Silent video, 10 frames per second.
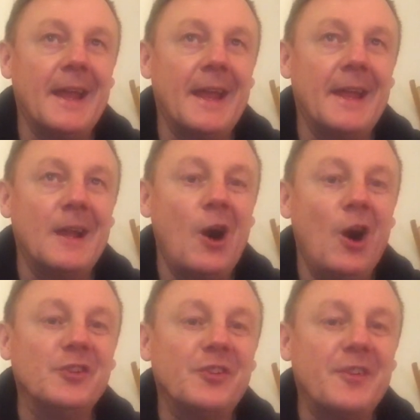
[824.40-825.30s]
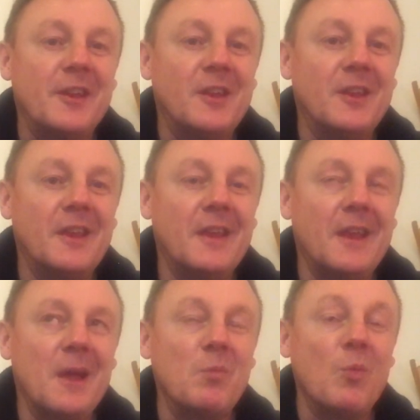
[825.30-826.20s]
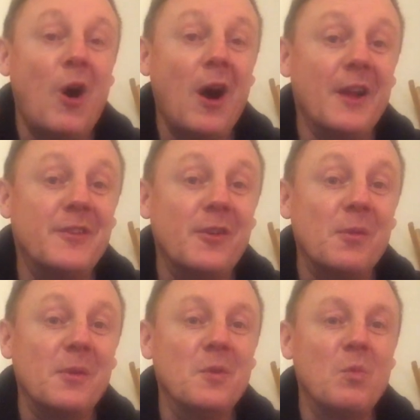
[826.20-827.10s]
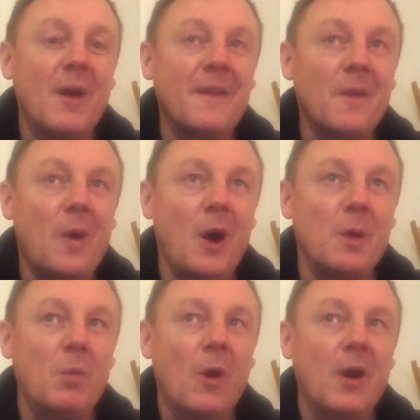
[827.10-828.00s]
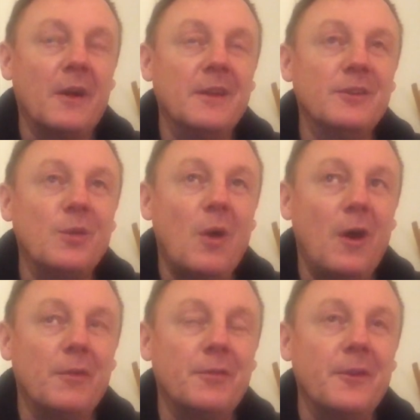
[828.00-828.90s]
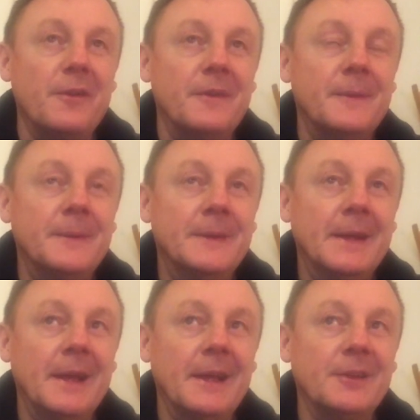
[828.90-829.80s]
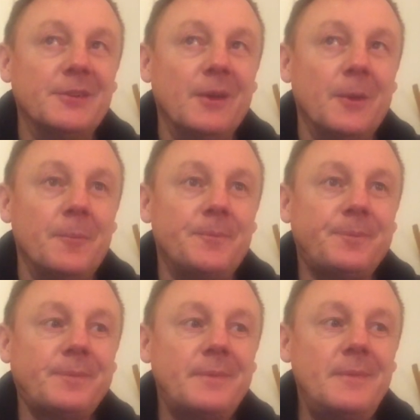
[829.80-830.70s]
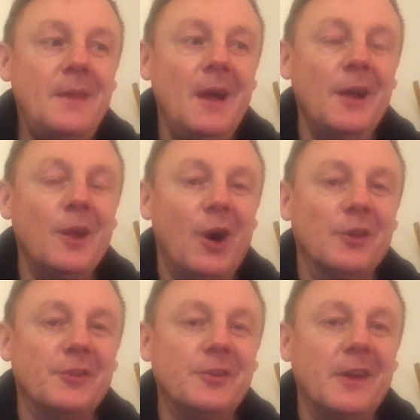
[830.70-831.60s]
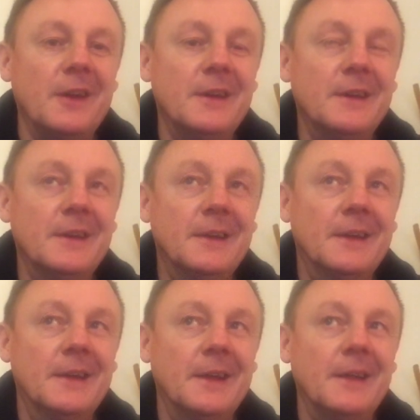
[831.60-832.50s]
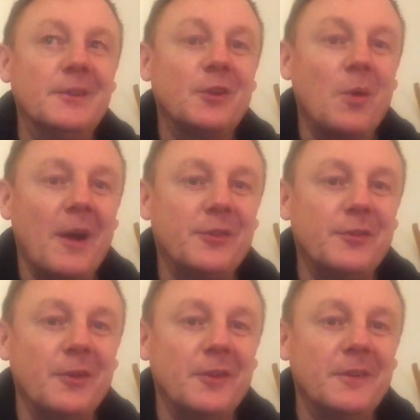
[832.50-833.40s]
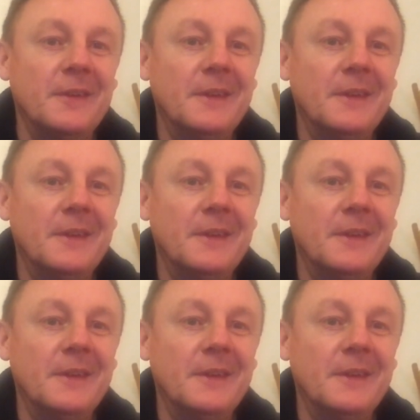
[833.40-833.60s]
enhanced in what I do and the way that I work is quite often is an answer is a question